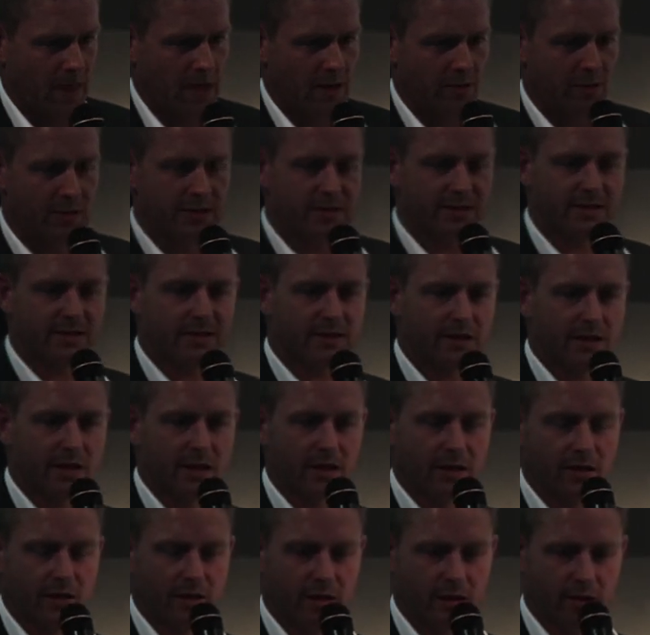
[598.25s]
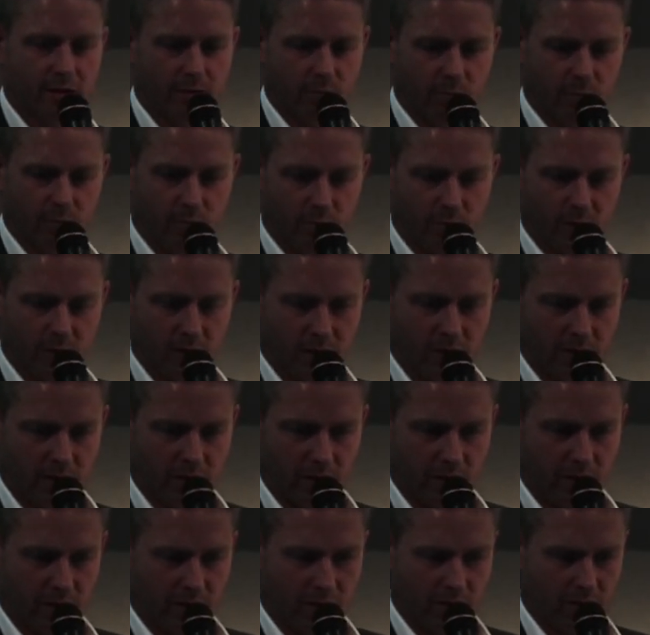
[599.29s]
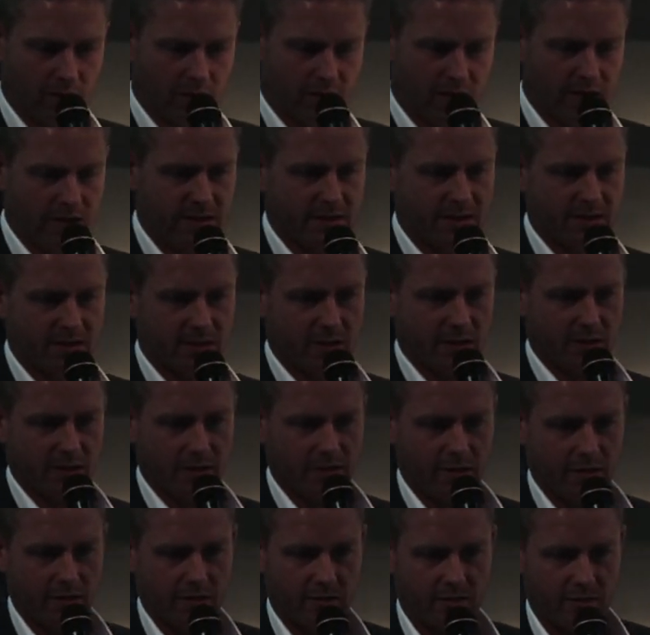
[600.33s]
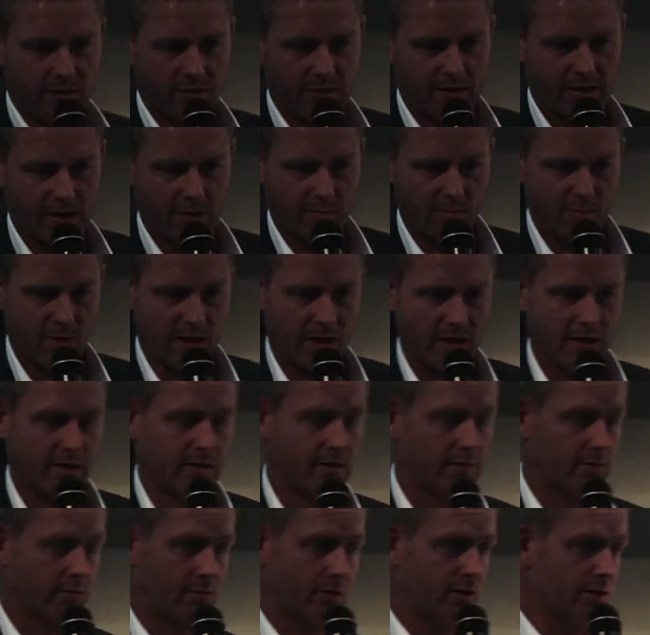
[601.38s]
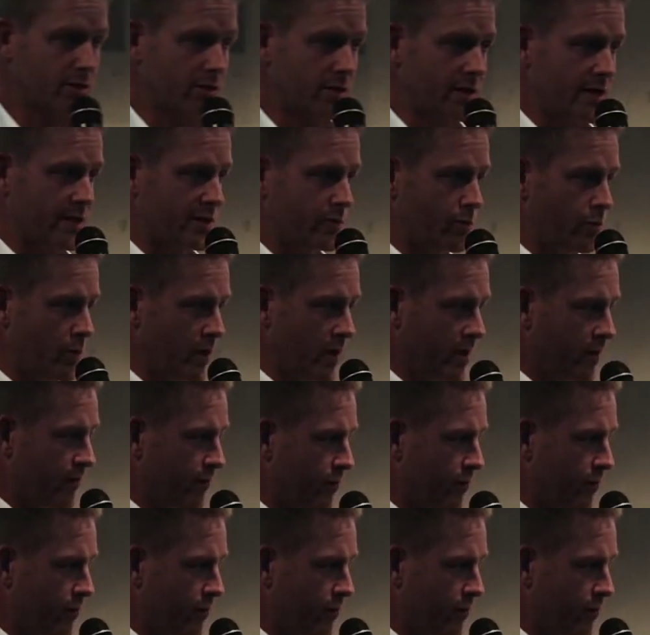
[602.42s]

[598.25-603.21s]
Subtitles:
This is a case study that I made just last week